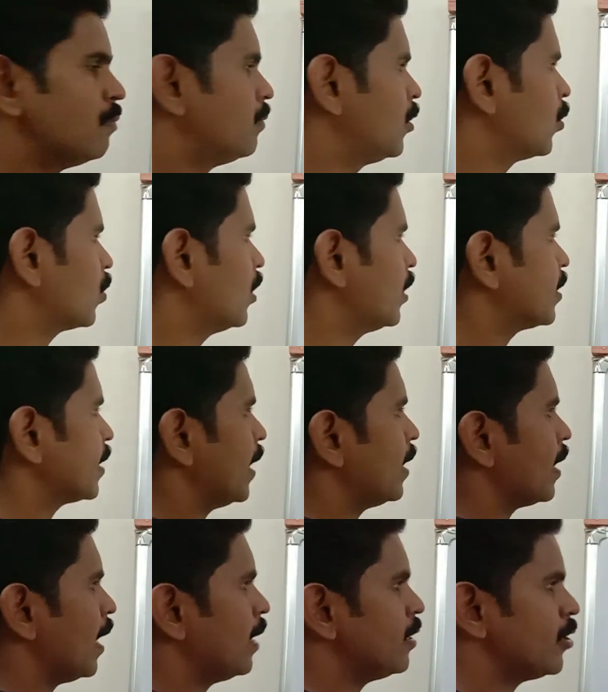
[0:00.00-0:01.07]

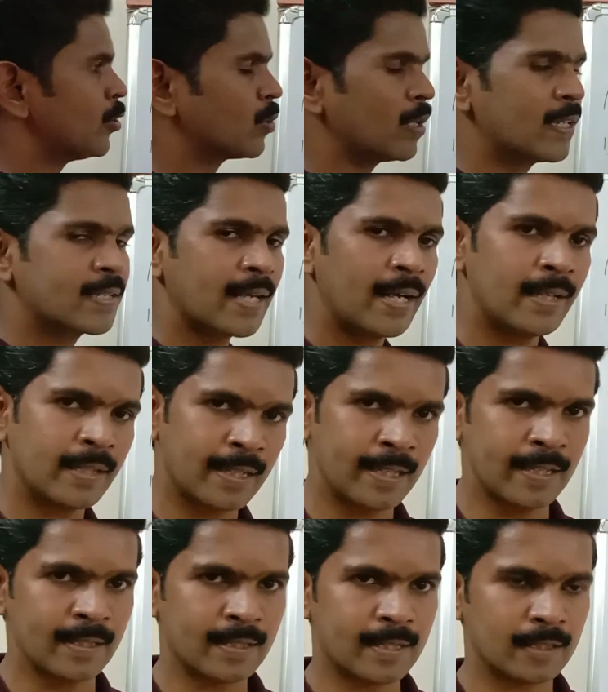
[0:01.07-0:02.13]
nucleotide and nucleoside
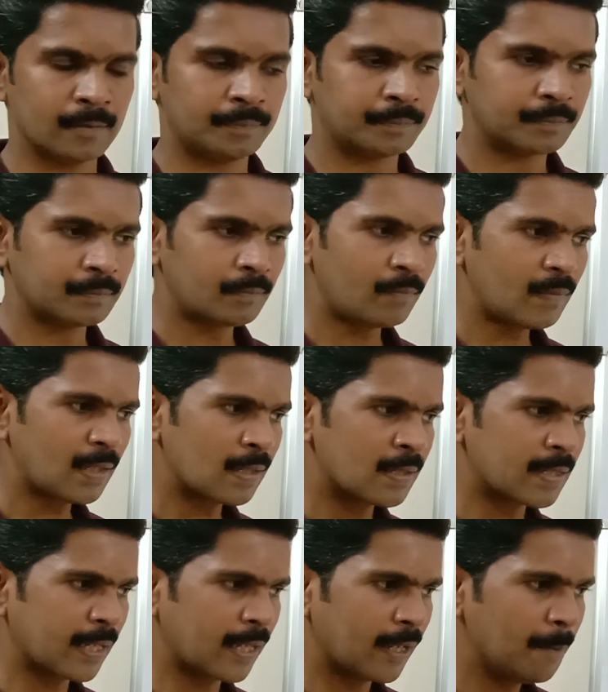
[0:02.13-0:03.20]
is,
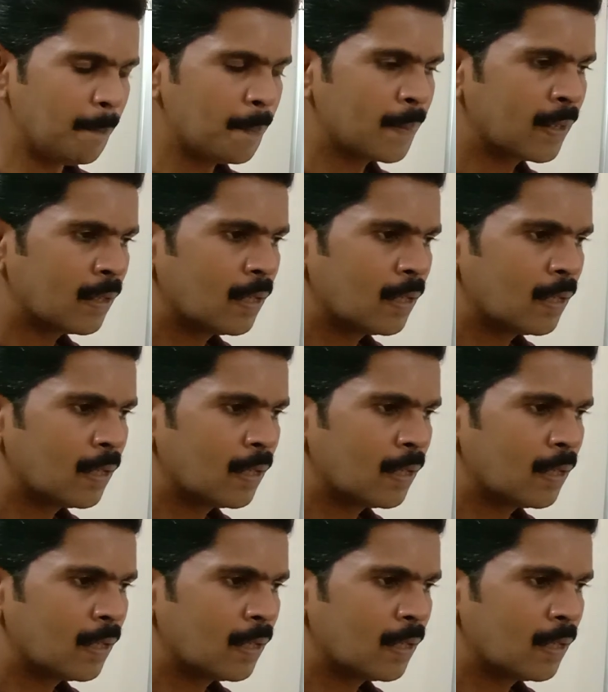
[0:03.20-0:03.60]
see,